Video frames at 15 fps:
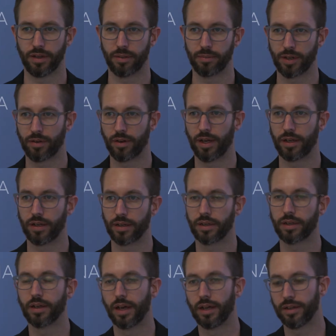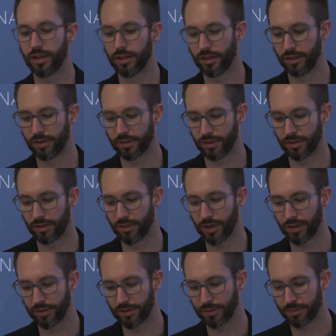Democratic identities in the
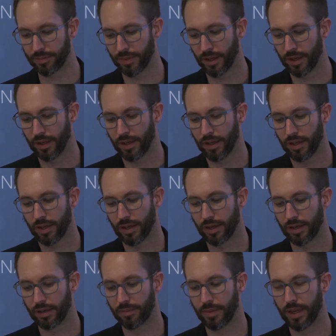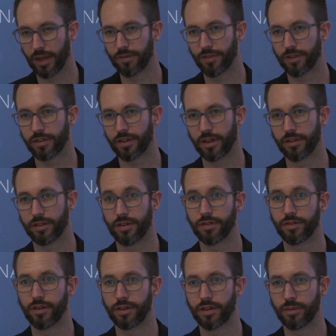US emphasize
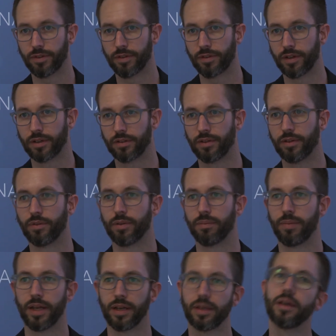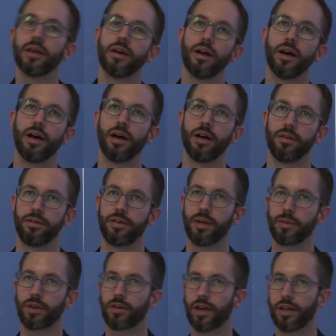different types of things that would make
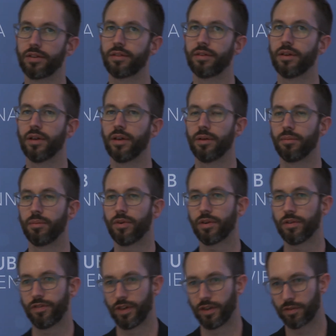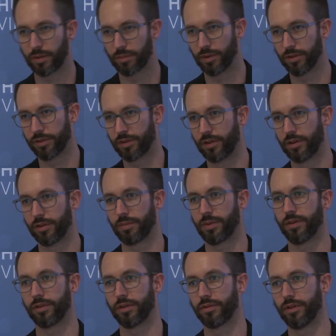Democrats more favorable towards
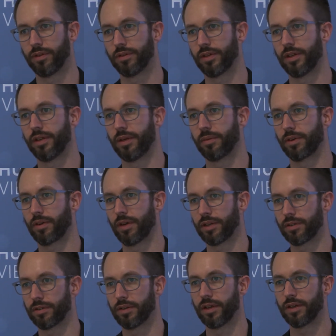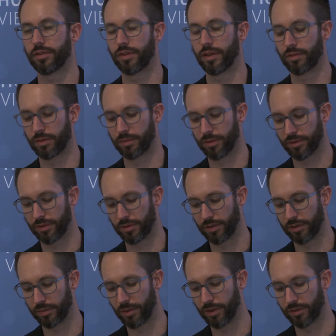opposing views and Democrats less favorable
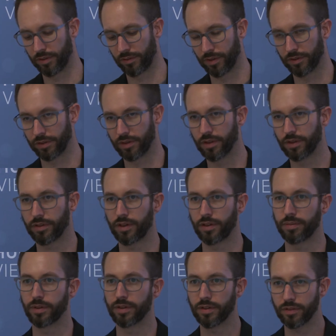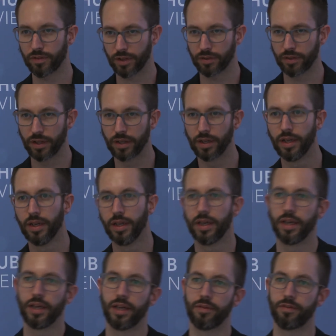towards opposing views. And those are specifically
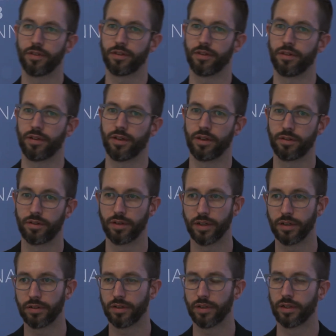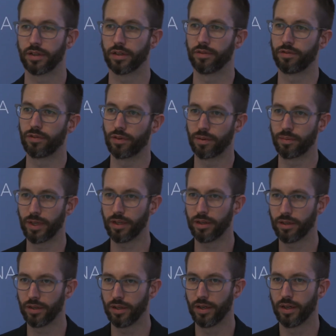an emphasis on tradition and
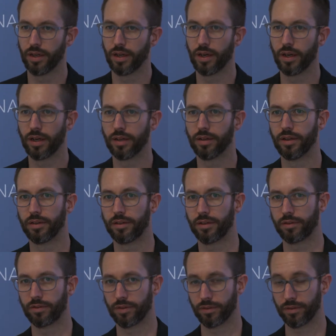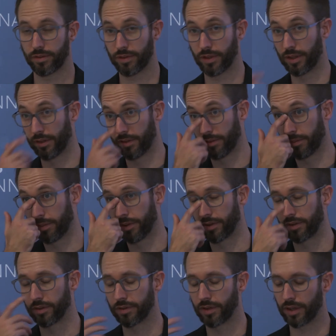conformity that several studies in
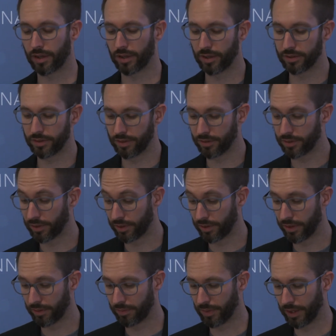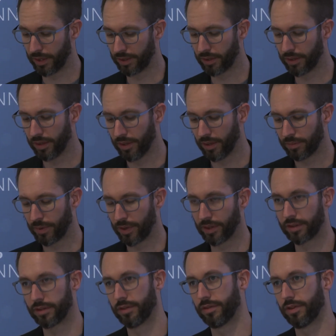political psychology have shown have been
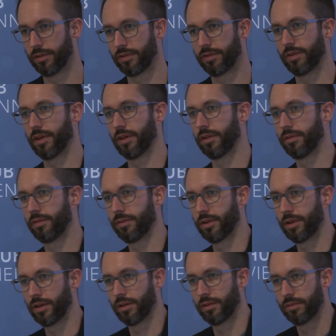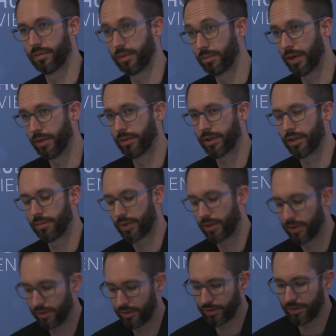predictive of Republican
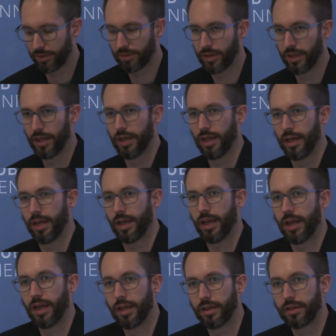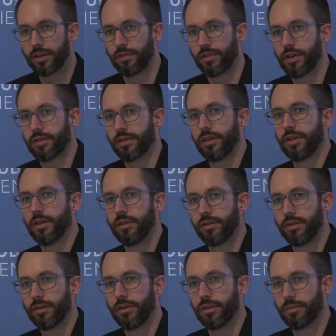Party choice. And conversely,
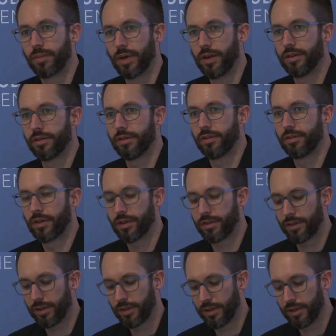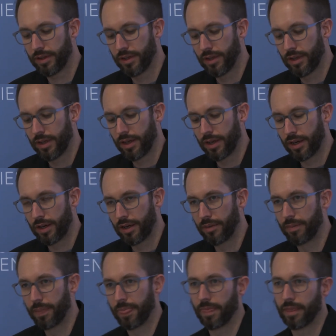those who embrace diversity,
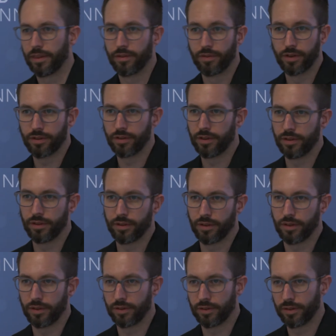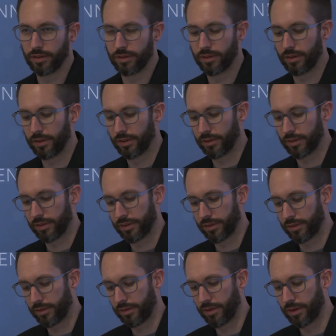diversity is seen as a
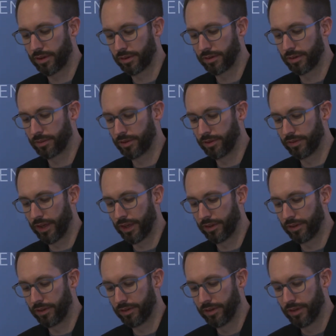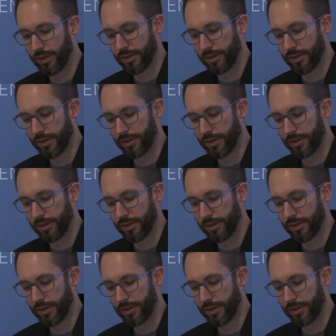strong liberal value,